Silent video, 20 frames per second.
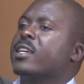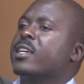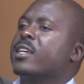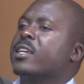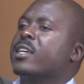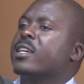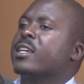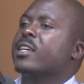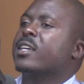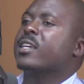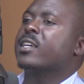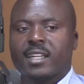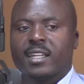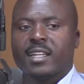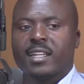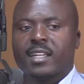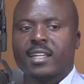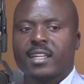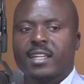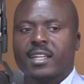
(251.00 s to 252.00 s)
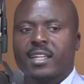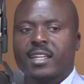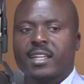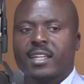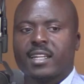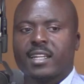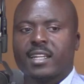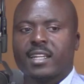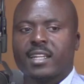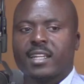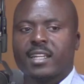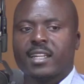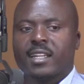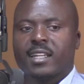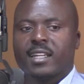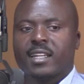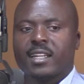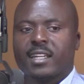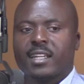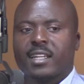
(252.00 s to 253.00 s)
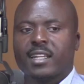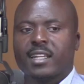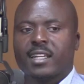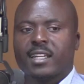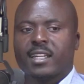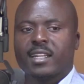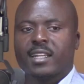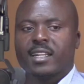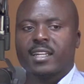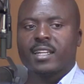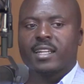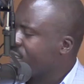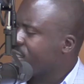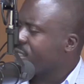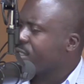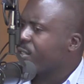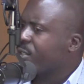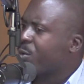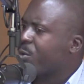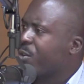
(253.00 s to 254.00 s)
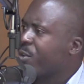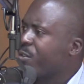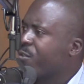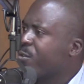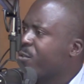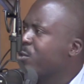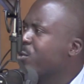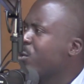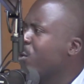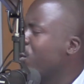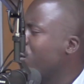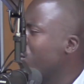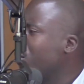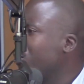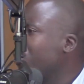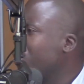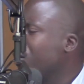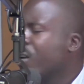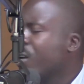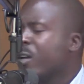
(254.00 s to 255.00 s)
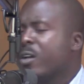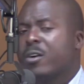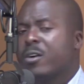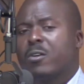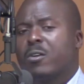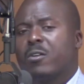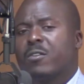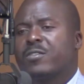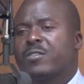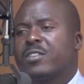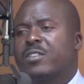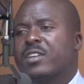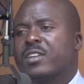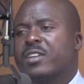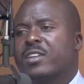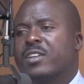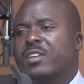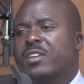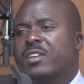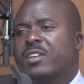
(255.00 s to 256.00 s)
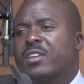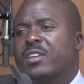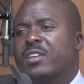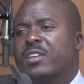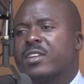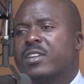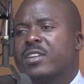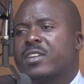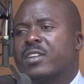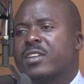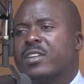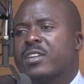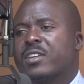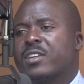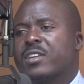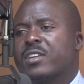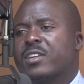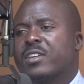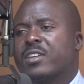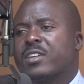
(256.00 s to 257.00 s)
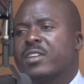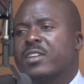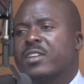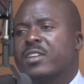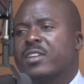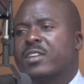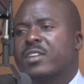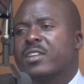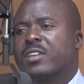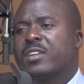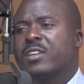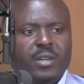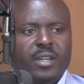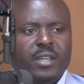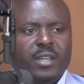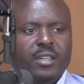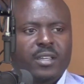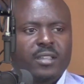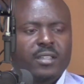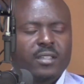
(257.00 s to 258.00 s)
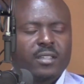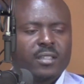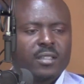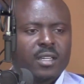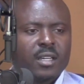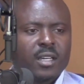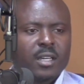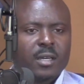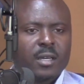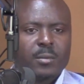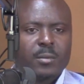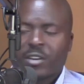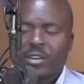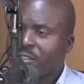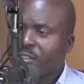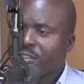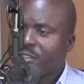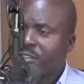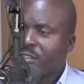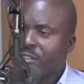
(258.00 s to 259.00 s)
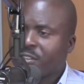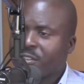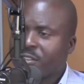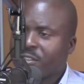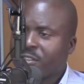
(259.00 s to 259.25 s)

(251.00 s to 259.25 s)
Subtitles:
Currently in Zimbabwe, the majority, or if not all, of the rehab facilities that we have, they are owned by private institutions.